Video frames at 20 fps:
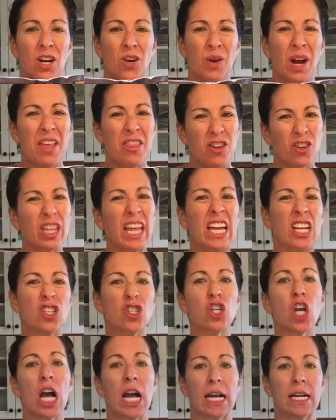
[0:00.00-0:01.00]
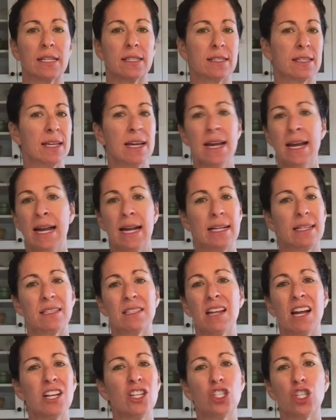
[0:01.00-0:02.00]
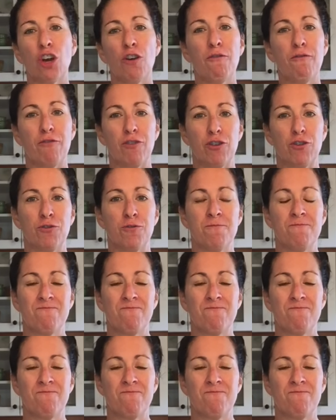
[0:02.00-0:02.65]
Right, they're like chunks. It's not tofu.